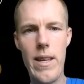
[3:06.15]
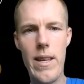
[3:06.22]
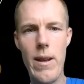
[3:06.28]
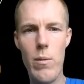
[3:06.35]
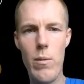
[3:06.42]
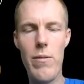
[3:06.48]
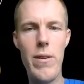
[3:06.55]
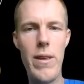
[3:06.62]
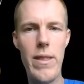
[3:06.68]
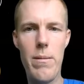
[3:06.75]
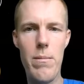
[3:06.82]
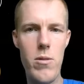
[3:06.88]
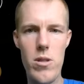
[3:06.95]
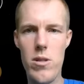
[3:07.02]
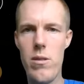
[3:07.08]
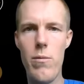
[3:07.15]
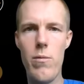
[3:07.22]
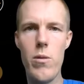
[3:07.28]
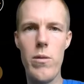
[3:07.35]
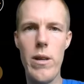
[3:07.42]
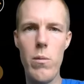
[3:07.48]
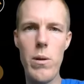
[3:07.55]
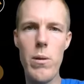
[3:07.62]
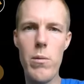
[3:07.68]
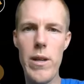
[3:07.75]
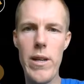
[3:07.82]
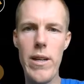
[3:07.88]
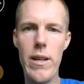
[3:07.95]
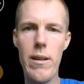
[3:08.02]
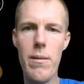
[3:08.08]
And we fed them just the food that we were
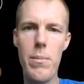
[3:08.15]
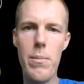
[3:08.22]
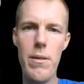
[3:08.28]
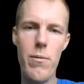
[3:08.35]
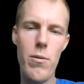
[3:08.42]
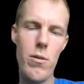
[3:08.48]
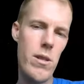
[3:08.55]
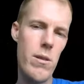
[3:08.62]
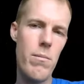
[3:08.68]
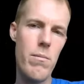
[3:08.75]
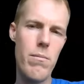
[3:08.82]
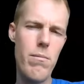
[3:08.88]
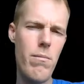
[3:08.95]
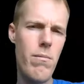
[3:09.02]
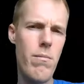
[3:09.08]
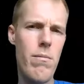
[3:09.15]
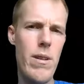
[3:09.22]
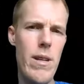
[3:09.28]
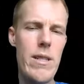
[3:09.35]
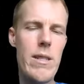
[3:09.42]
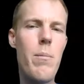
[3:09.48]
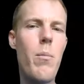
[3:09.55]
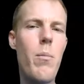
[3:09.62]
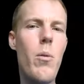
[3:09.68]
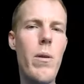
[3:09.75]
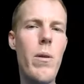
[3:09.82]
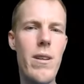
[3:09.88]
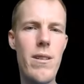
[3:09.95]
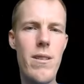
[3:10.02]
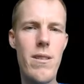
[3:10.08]
eating. But for at some
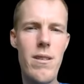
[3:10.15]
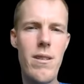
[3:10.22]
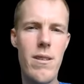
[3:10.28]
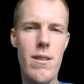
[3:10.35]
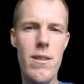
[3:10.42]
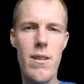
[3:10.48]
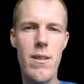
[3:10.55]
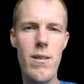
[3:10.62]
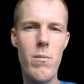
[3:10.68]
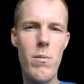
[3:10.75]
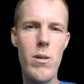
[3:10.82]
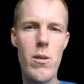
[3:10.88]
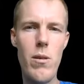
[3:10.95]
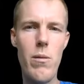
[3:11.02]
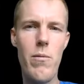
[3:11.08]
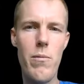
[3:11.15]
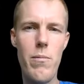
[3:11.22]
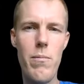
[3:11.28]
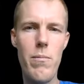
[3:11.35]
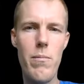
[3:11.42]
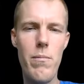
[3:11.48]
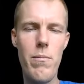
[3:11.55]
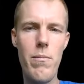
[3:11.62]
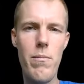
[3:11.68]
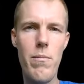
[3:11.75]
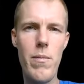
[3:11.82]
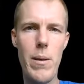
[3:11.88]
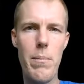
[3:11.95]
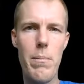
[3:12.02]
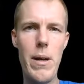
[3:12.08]
point, we started
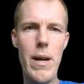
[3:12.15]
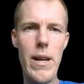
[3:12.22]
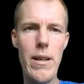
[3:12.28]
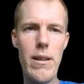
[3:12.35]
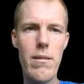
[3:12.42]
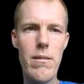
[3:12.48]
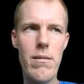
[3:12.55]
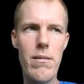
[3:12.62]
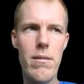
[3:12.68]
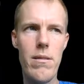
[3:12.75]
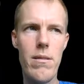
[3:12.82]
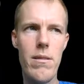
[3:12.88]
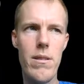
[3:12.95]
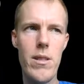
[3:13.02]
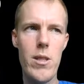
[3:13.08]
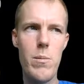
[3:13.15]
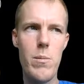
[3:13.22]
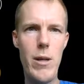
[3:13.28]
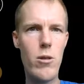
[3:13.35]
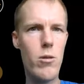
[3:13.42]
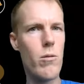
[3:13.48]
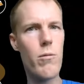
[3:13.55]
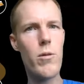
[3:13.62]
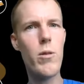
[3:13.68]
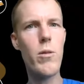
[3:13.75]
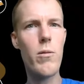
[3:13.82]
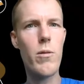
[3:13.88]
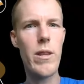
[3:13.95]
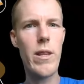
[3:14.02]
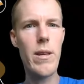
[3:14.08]
like buying special food
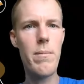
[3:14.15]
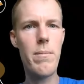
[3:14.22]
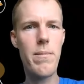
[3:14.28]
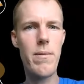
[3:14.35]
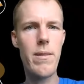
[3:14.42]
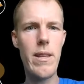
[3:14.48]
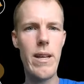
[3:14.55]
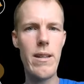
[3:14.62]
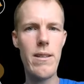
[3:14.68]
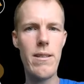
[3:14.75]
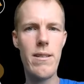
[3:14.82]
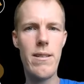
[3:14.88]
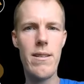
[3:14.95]
for them that,